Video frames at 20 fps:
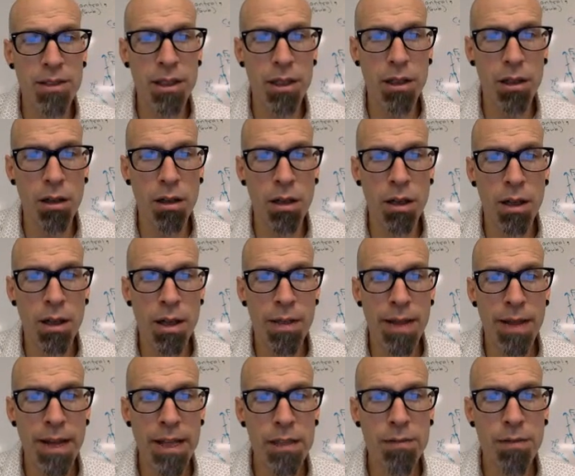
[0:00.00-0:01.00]
here,
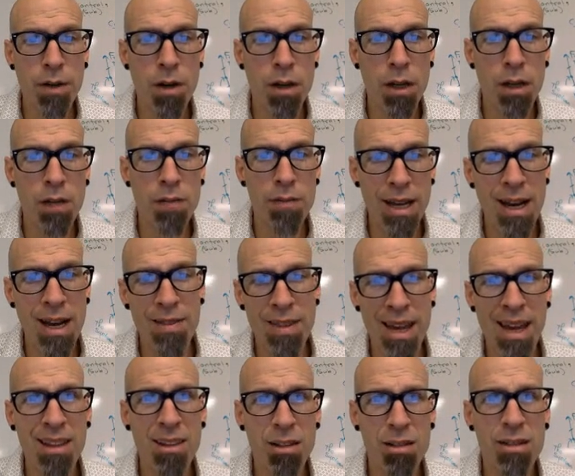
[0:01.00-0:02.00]
that's far enough down
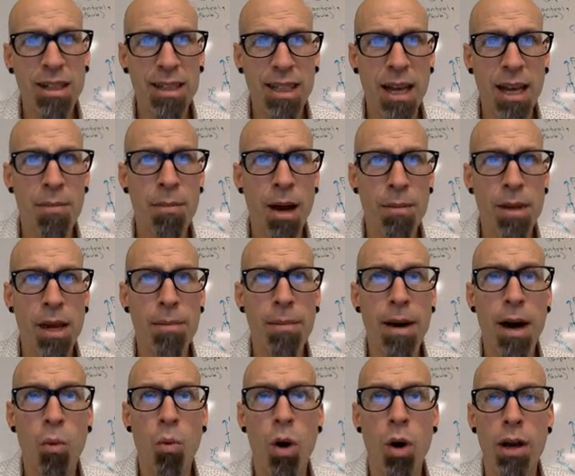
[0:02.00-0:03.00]
that looks like that might be
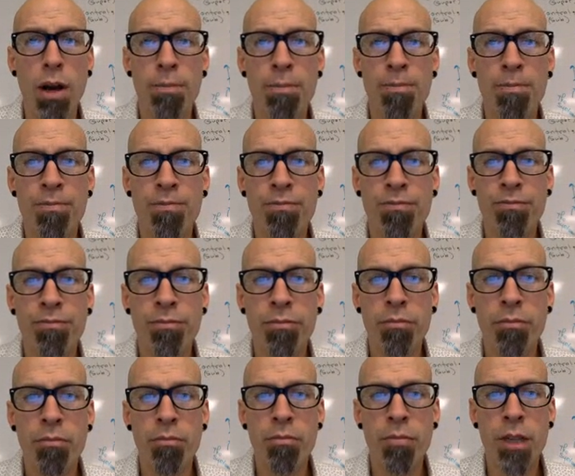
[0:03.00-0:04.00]
about 1.
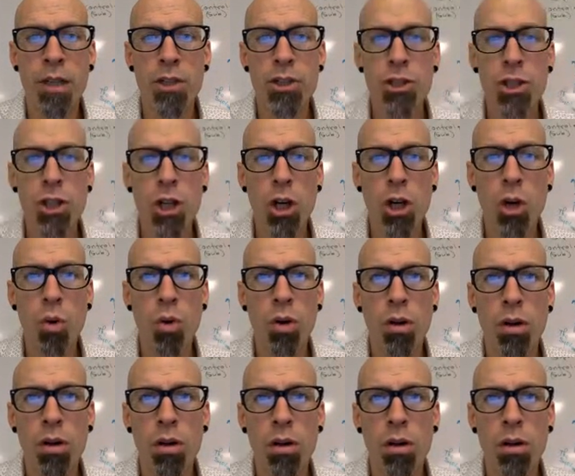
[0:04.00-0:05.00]
So
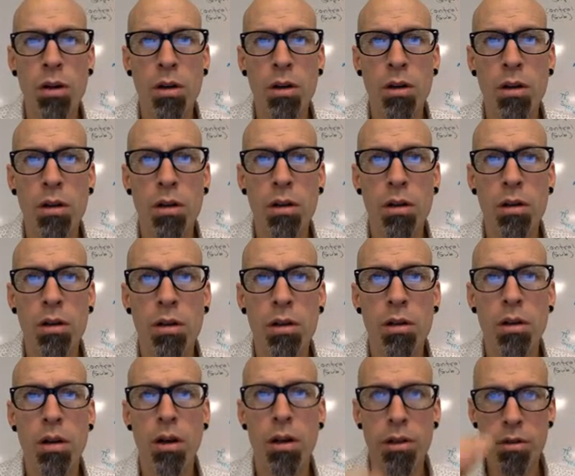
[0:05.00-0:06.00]

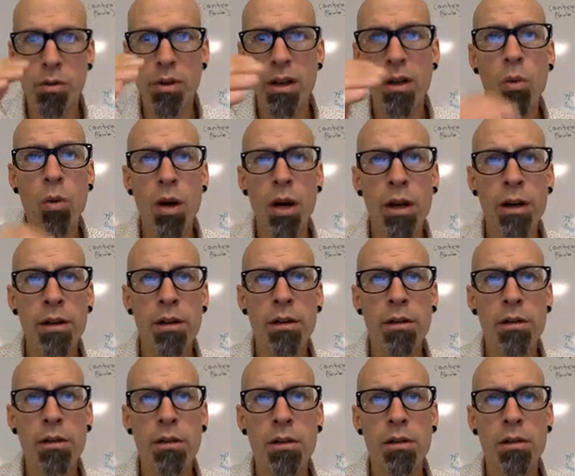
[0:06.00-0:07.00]
a 3-to-1
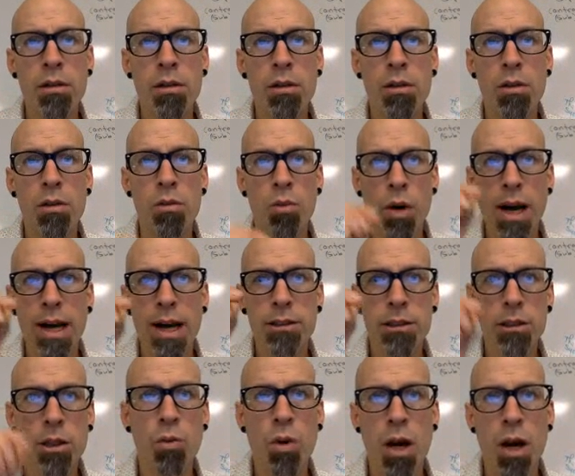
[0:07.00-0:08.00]
rise
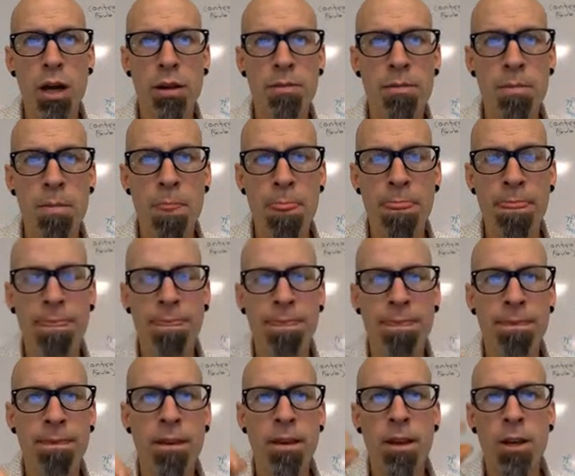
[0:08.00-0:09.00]
to run
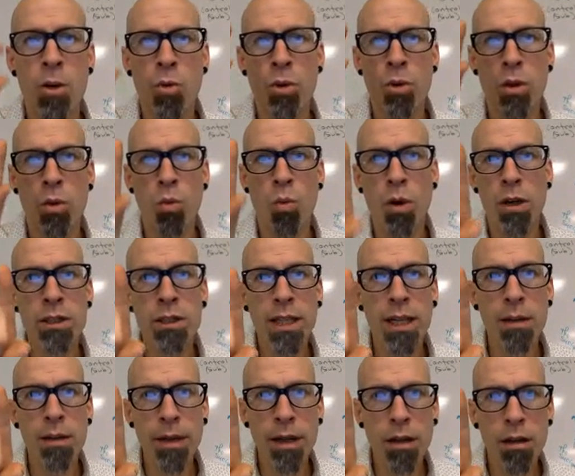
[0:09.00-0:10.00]
with a 1
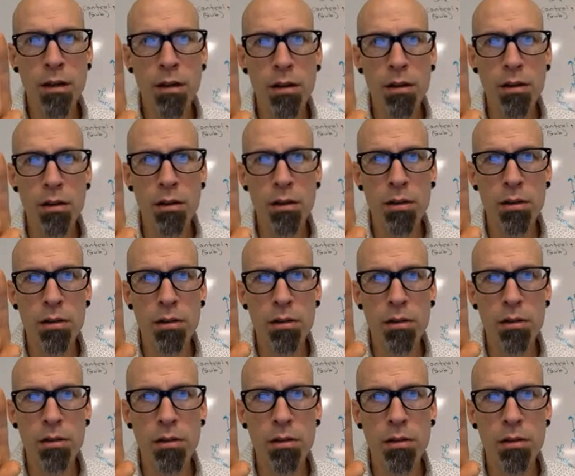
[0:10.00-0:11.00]
centimeter
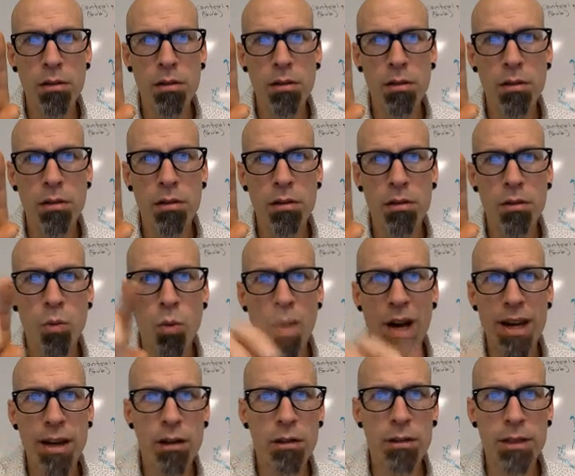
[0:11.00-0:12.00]

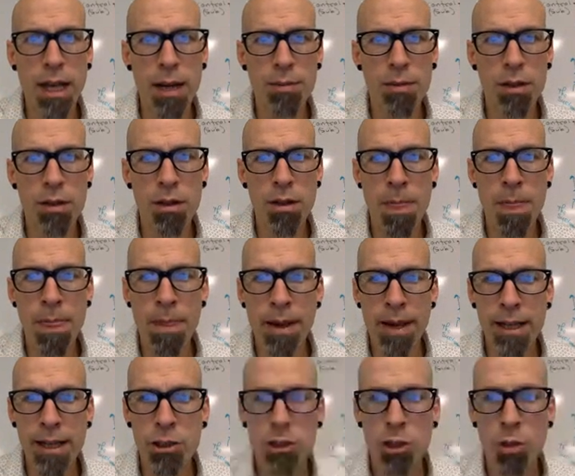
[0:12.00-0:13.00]
y-intercept.
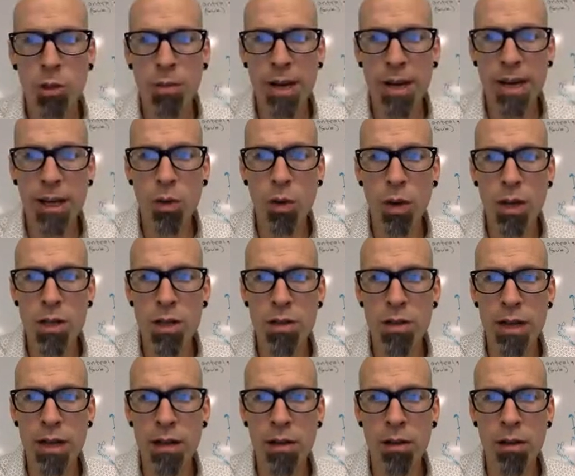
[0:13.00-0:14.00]
And so my equation
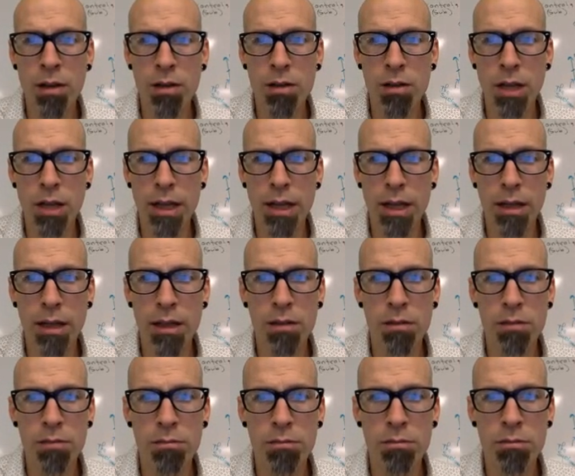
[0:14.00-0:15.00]
then looks like
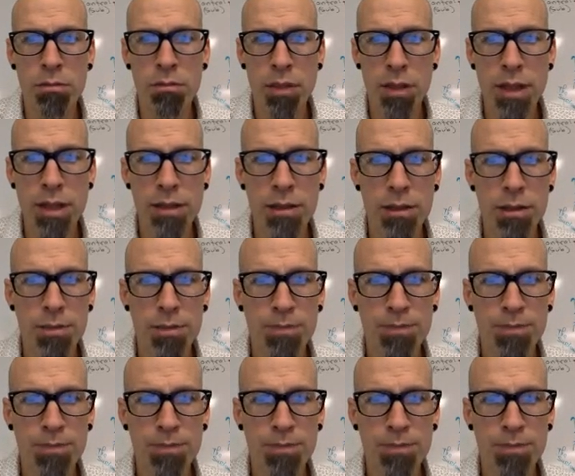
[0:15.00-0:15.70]
this.